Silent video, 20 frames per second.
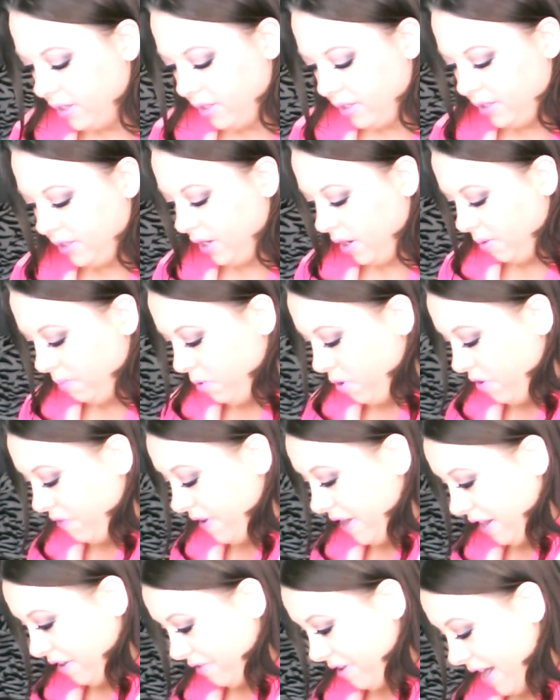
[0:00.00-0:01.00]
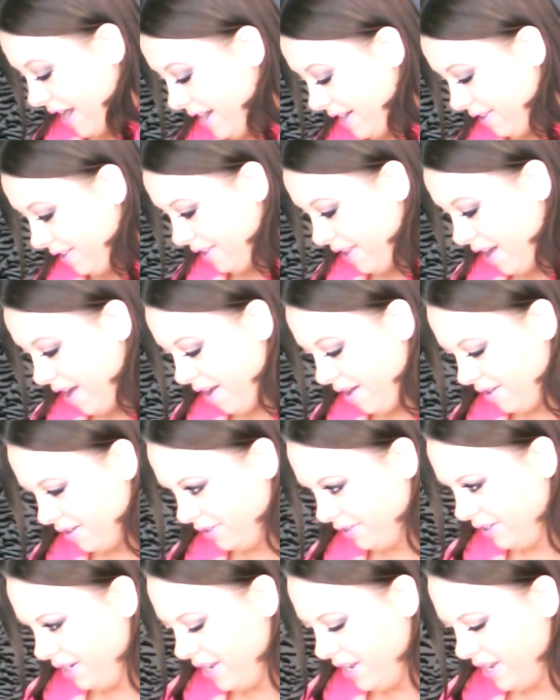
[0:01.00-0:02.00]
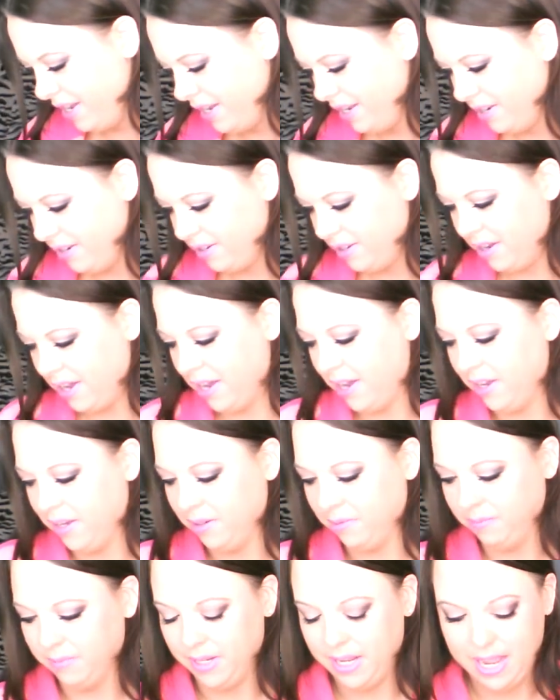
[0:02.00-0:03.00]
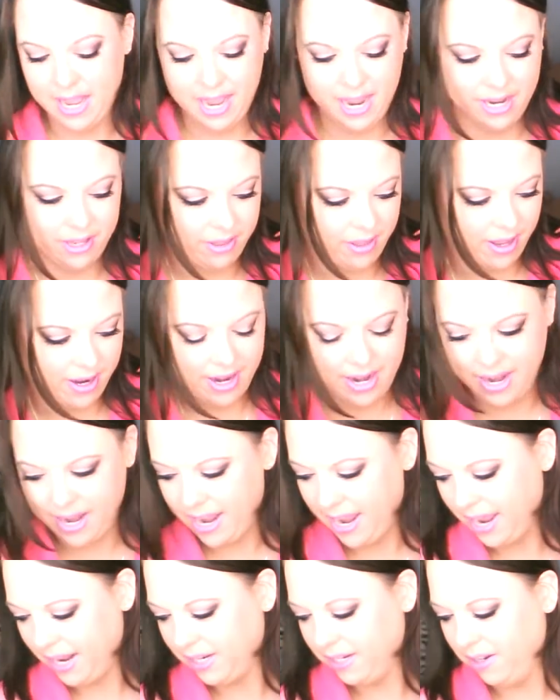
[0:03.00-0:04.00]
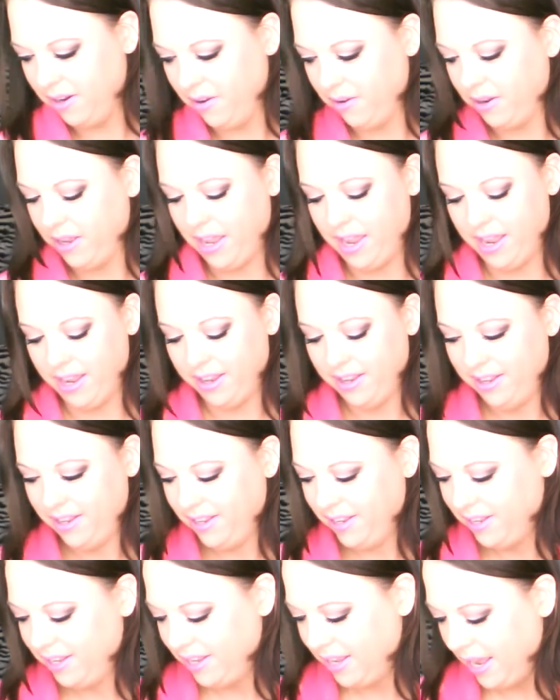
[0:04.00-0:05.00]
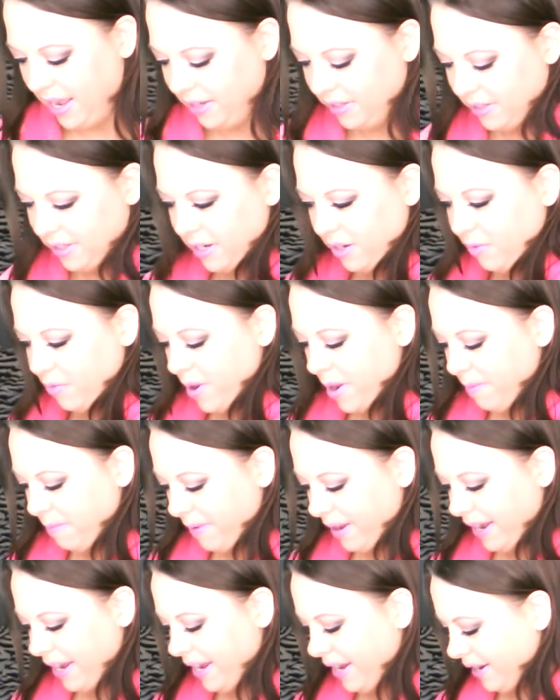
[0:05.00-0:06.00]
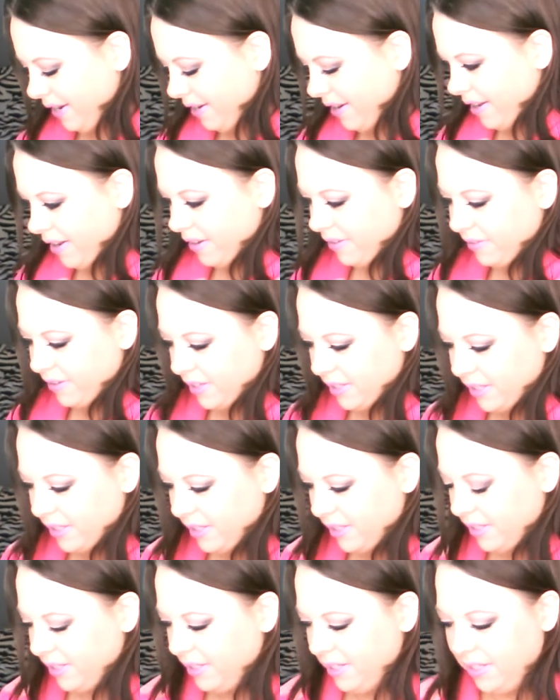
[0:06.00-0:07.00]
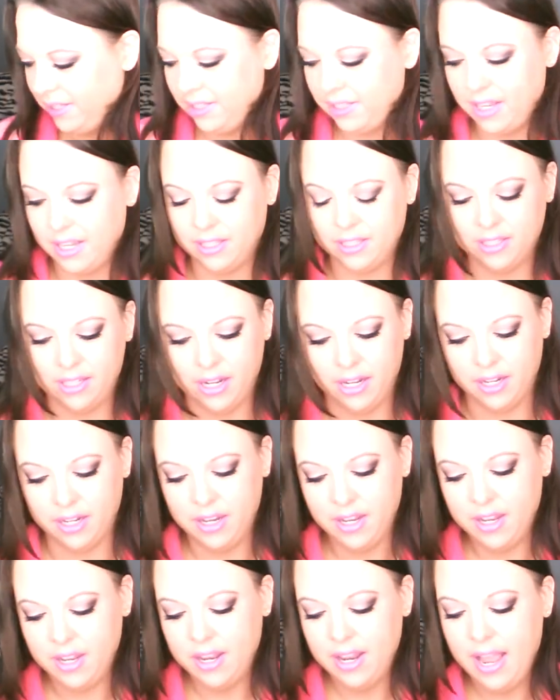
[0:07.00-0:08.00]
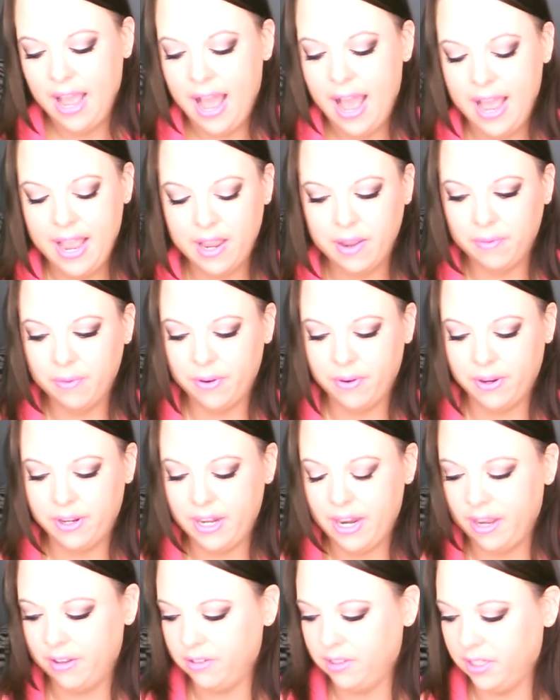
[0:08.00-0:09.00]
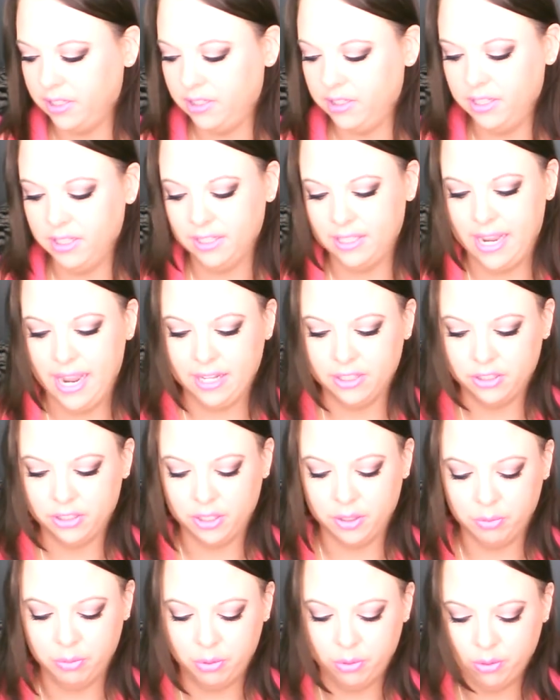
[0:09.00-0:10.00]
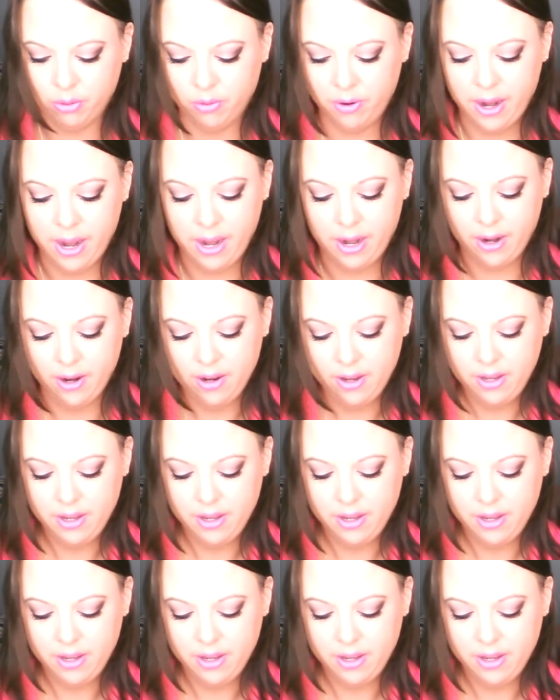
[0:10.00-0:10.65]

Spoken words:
So moving right along, I thought I had, okay, I was going to wipe my hand off because this is disgusting. I am going to have such a disaster to put away.